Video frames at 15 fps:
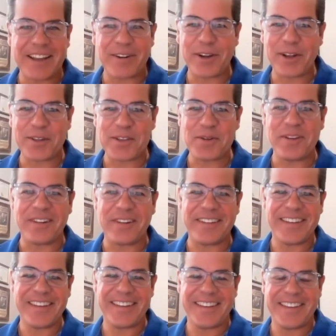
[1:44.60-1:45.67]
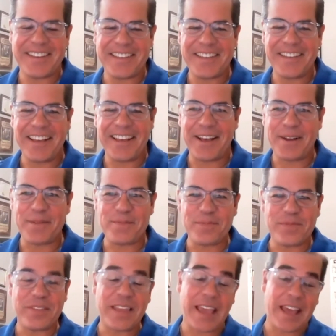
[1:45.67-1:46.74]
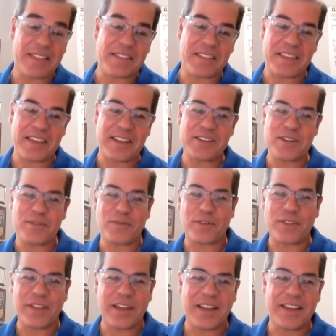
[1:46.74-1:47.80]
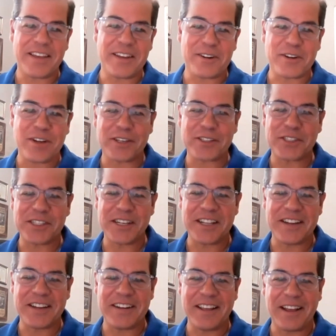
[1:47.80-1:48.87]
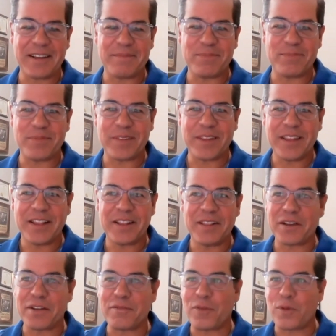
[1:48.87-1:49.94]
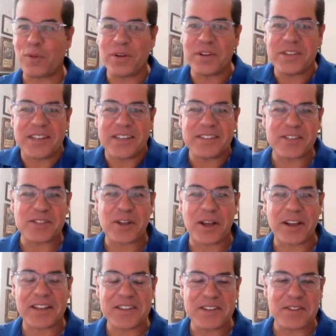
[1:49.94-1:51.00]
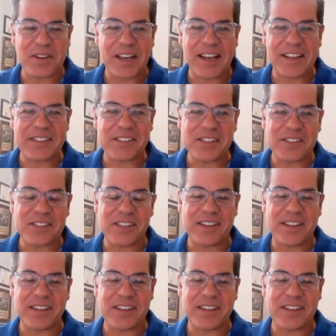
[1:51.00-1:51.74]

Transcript: how are y'all doing? Kathy, thank you for the introduction, and I'm looking forward to talking to you guys.